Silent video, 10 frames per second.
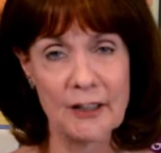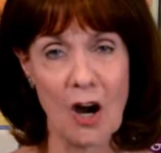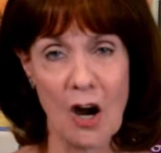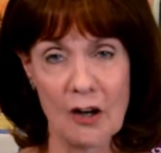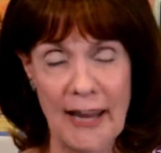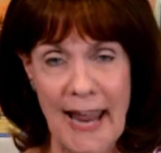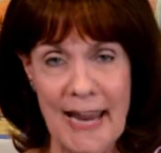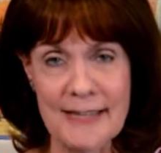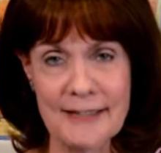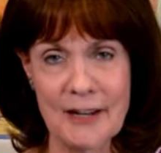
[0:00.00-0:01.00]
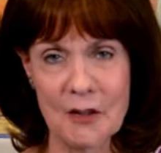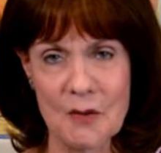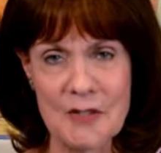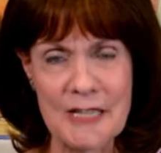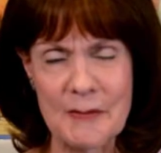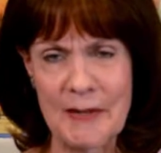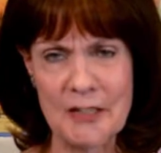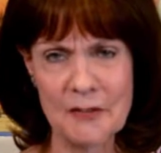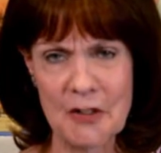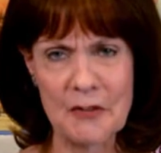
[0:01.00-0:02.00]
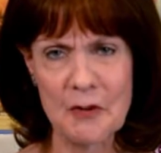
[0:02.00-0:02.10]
our gaze. In other words, it's being diverted